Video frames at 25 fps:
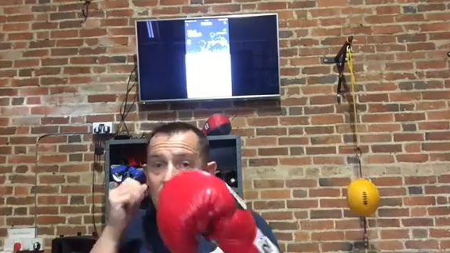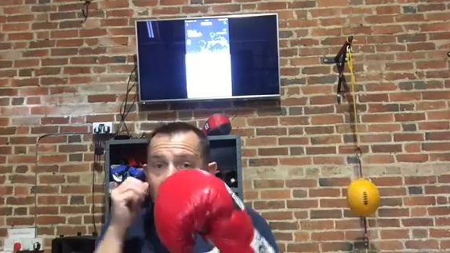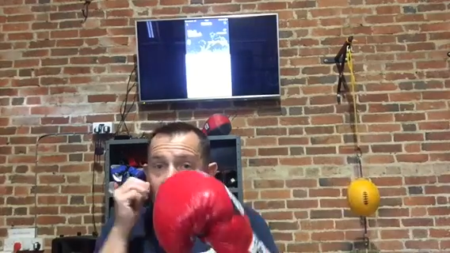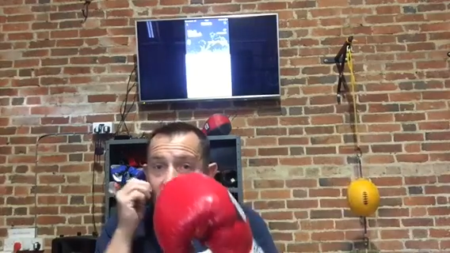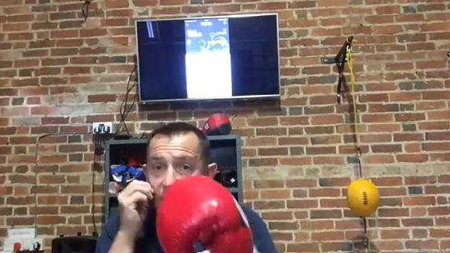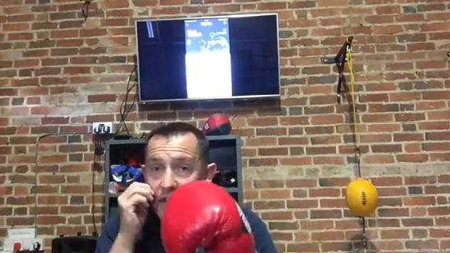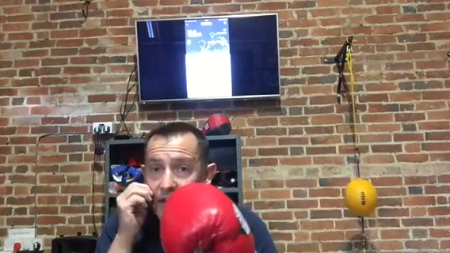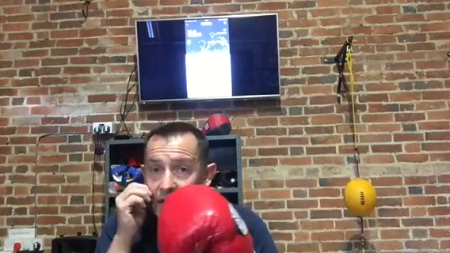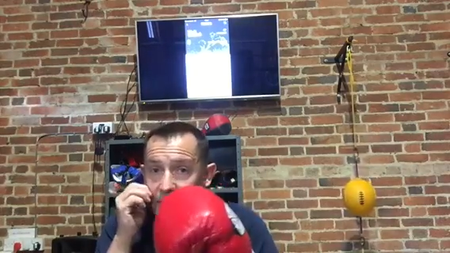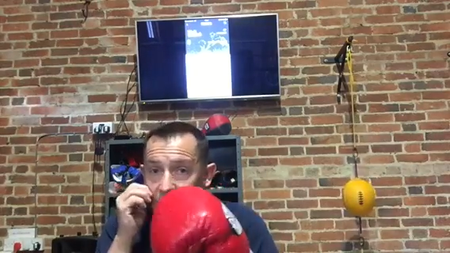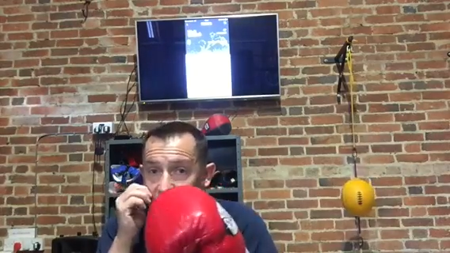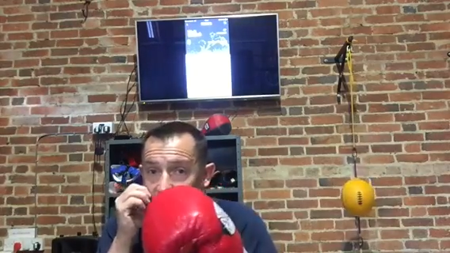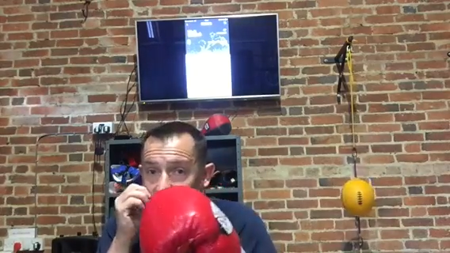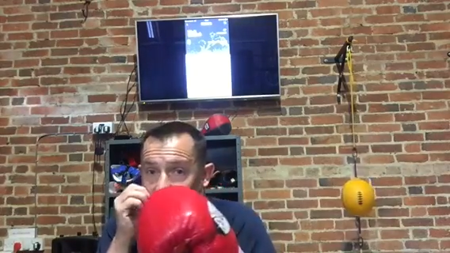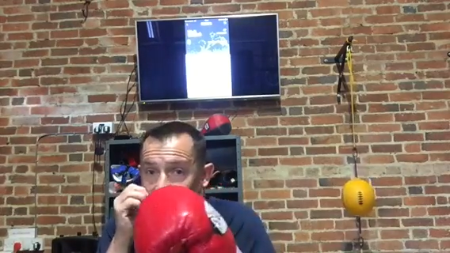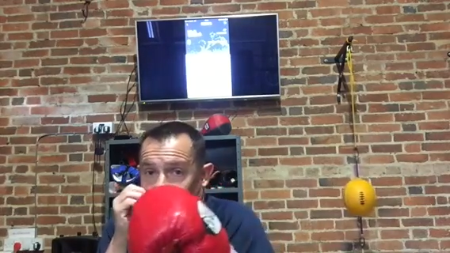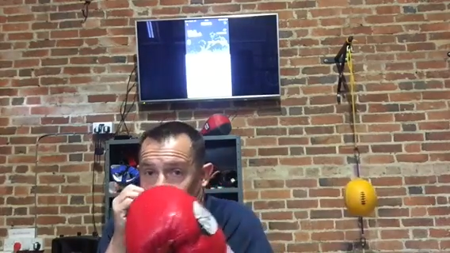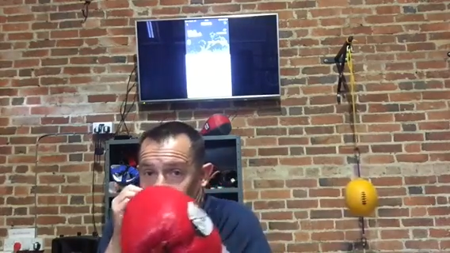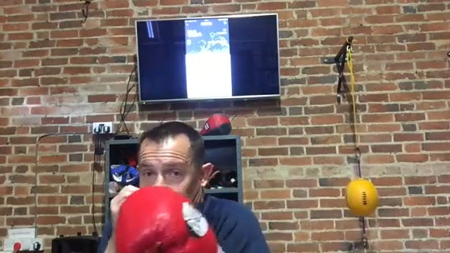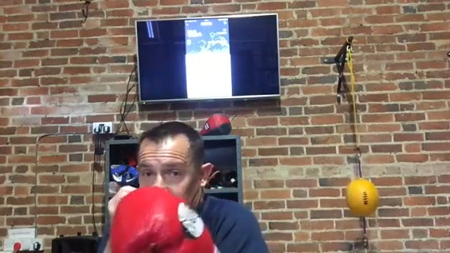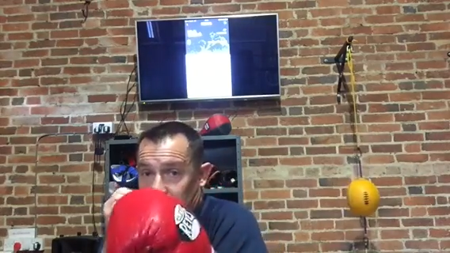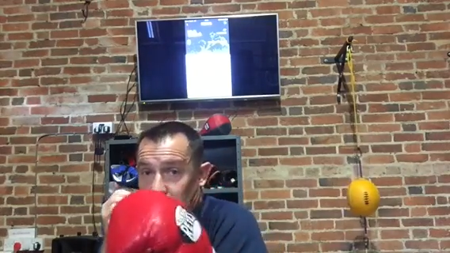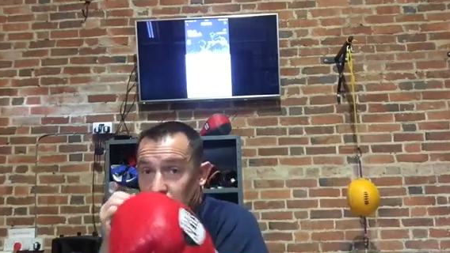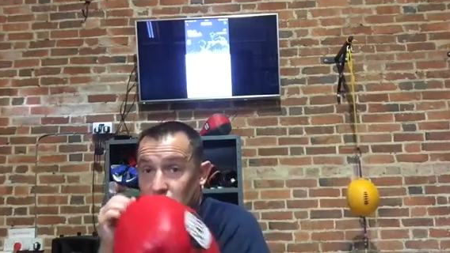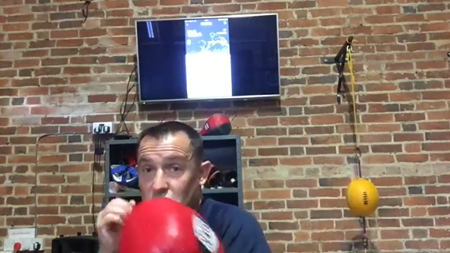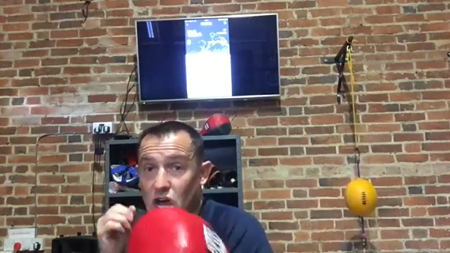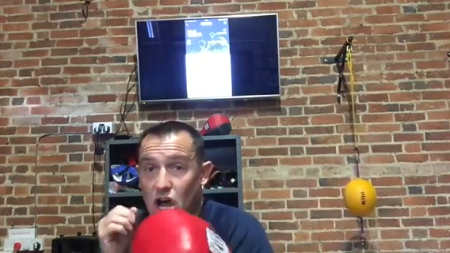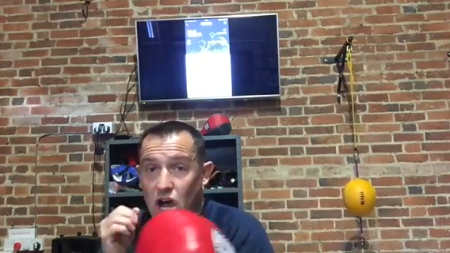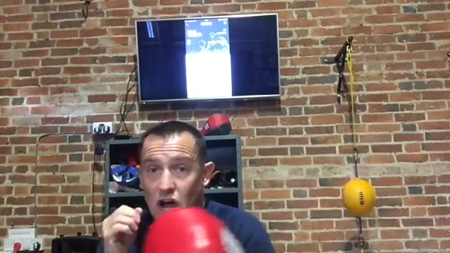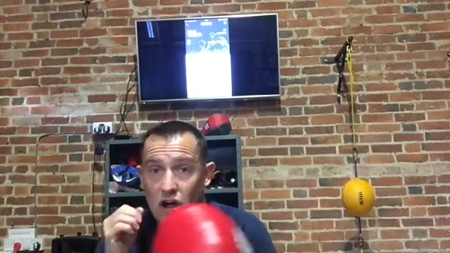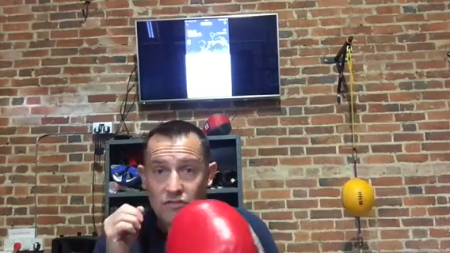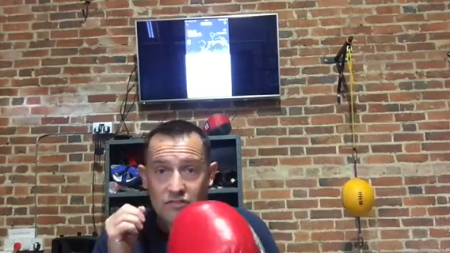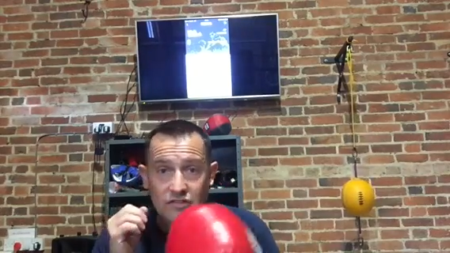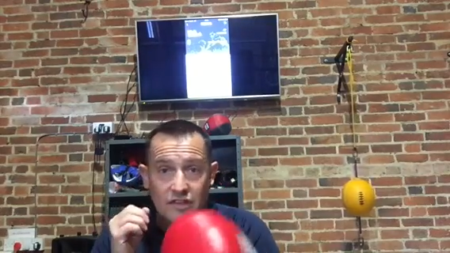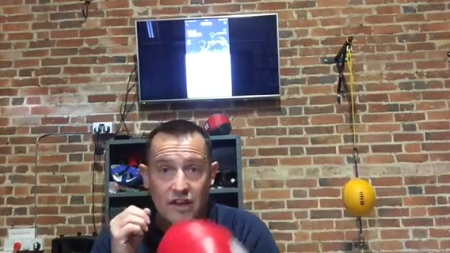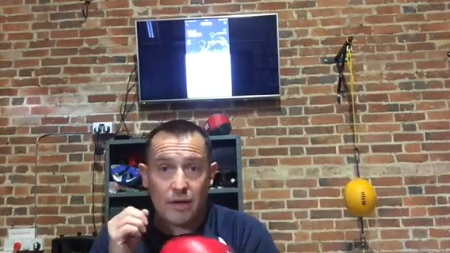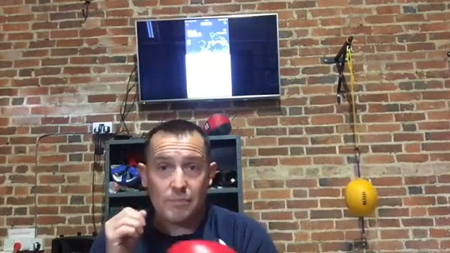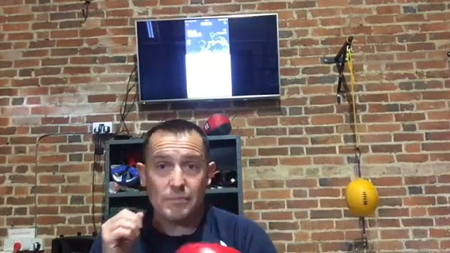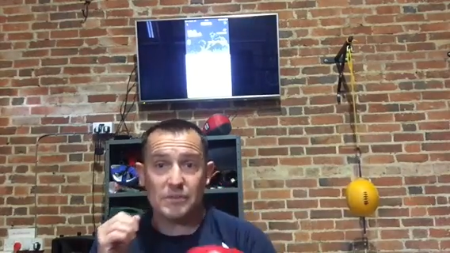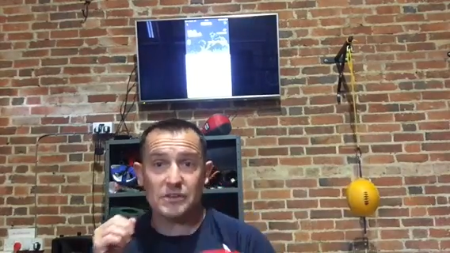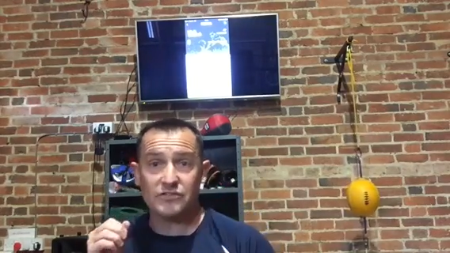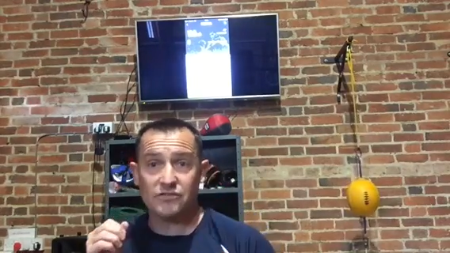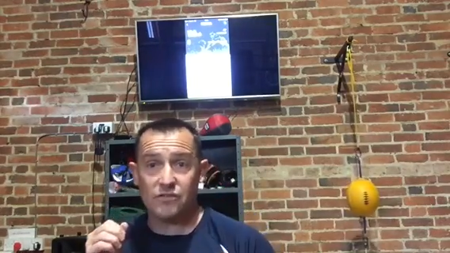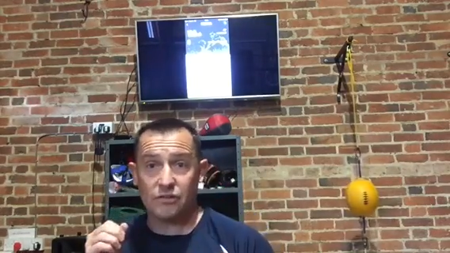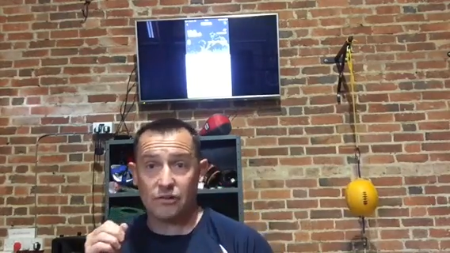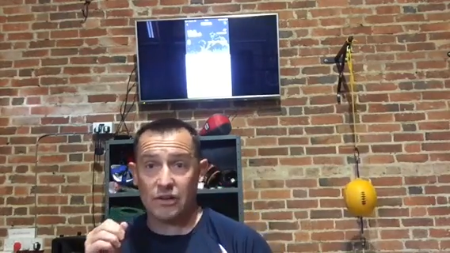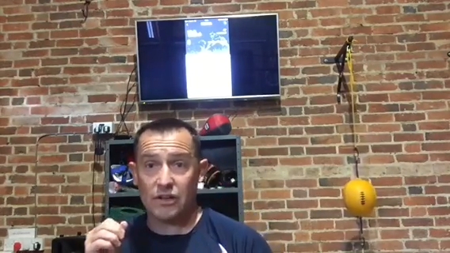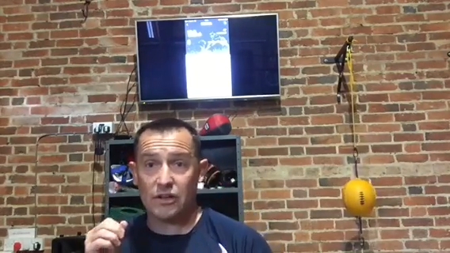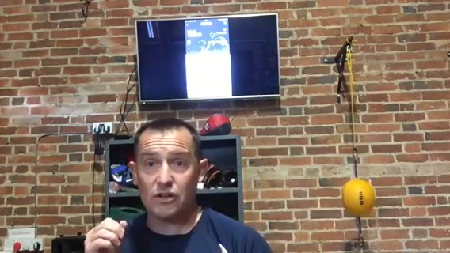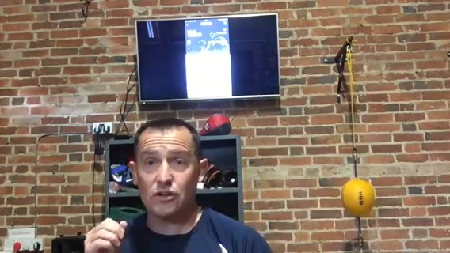then I suggest that the half jab is
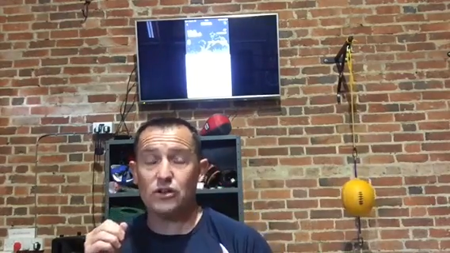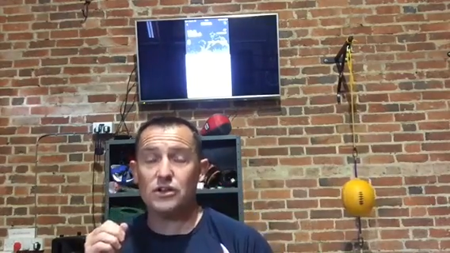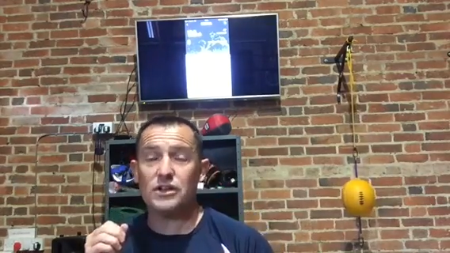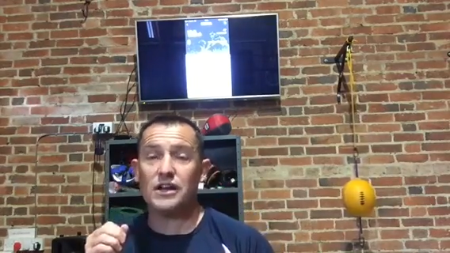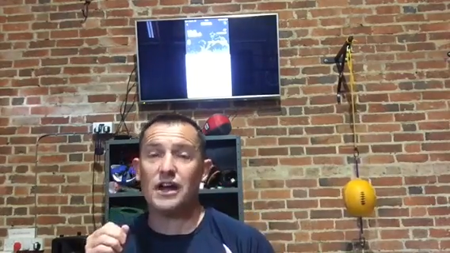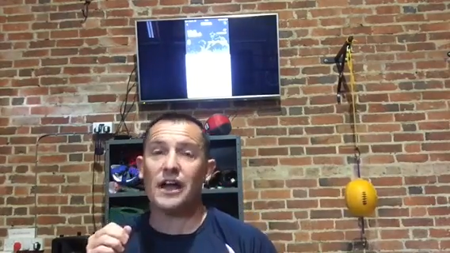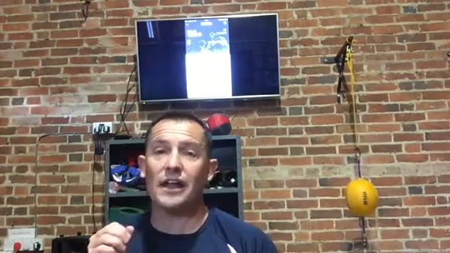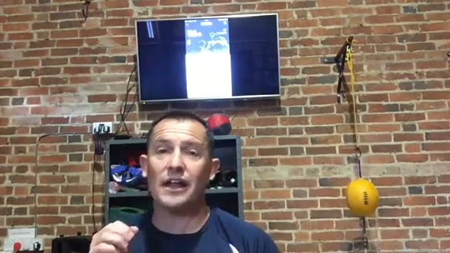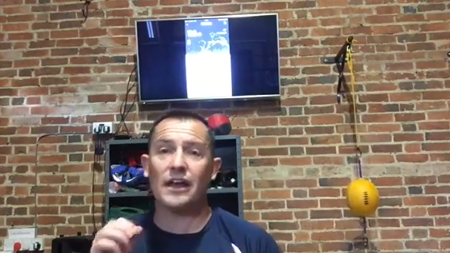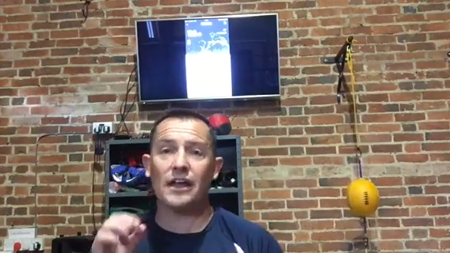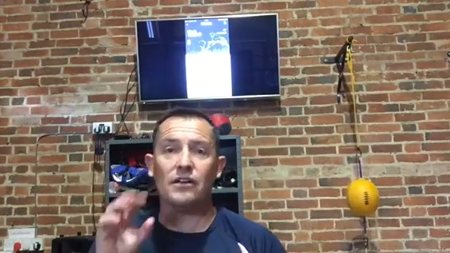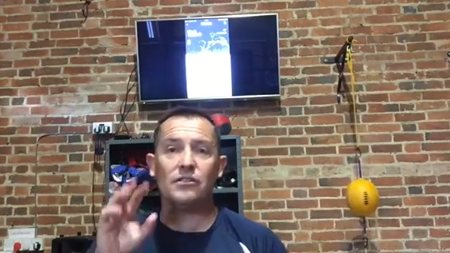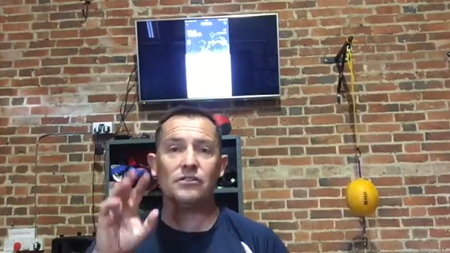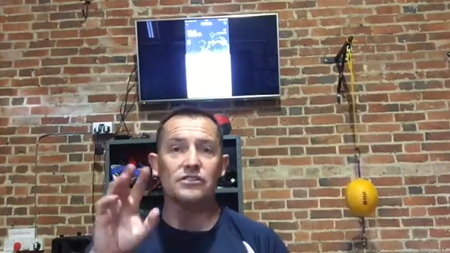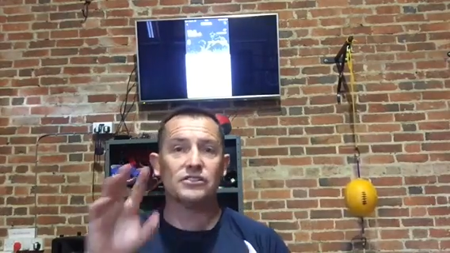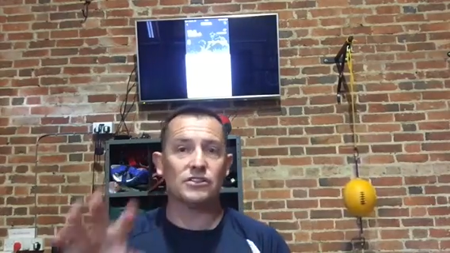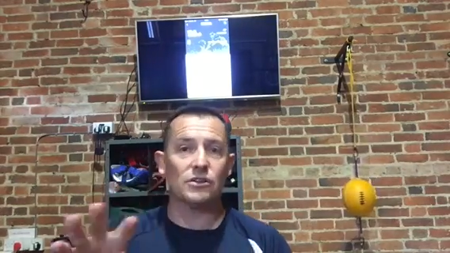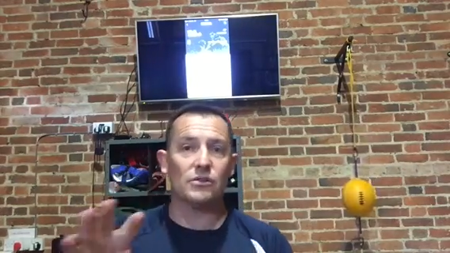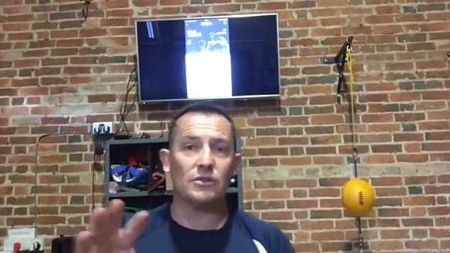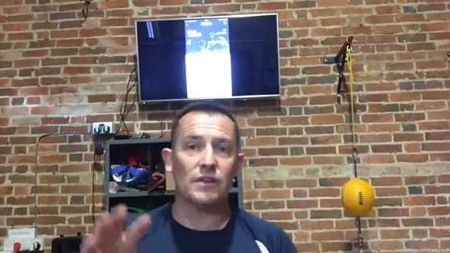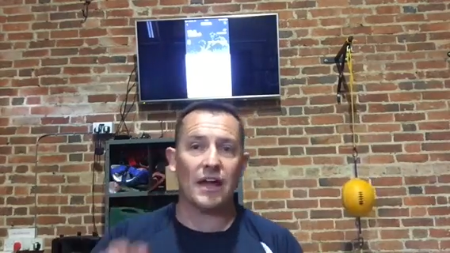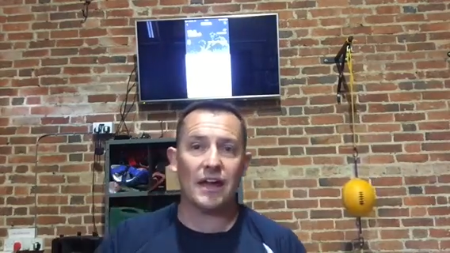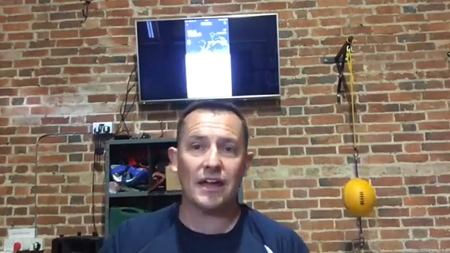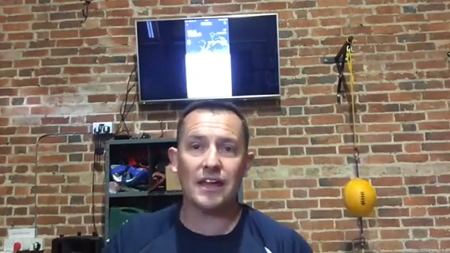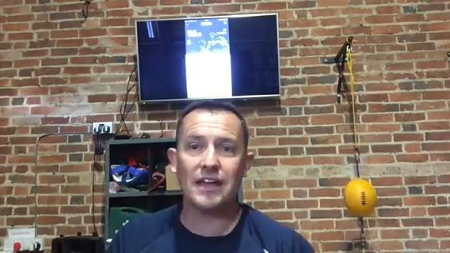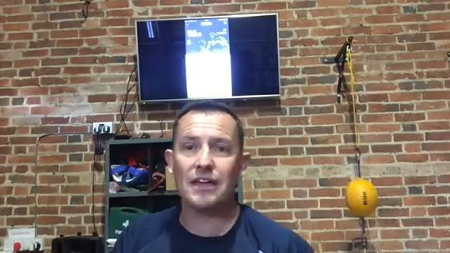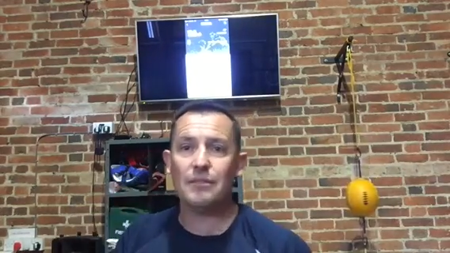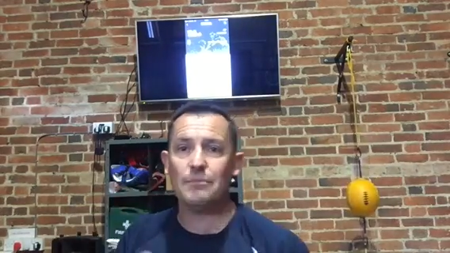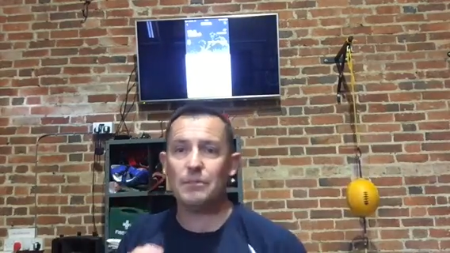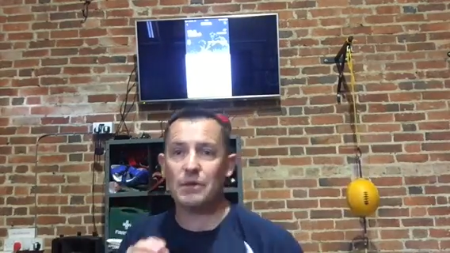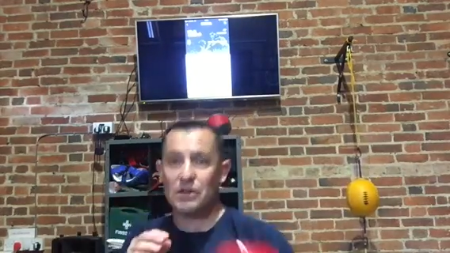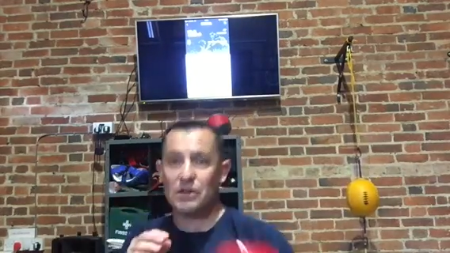very good. And I also like it